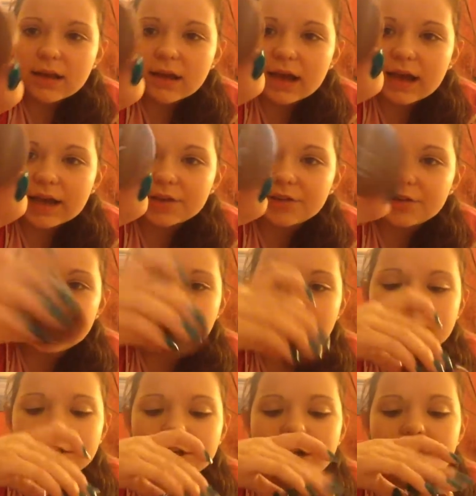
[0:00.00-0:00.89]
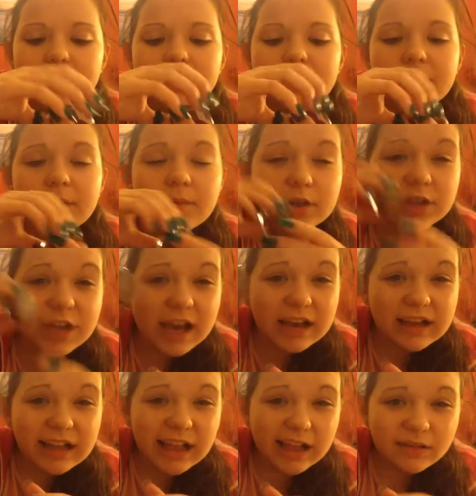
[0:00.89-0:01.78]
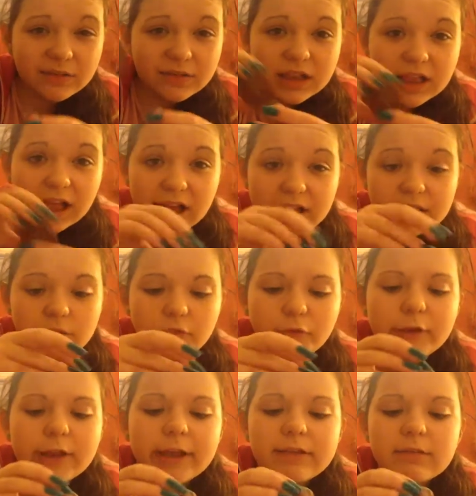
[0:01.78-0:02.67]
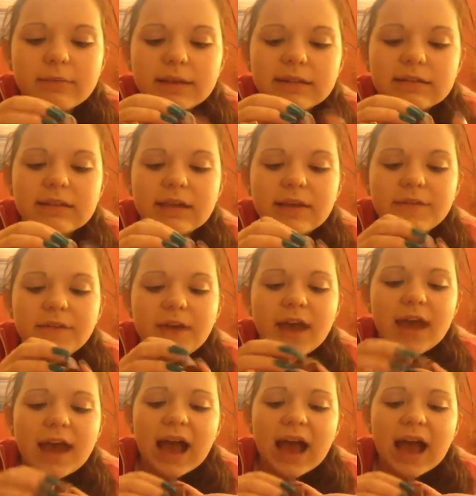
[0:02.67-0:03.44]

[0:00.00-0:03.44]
eyeshadow, which at Calvin Klein's really expensive.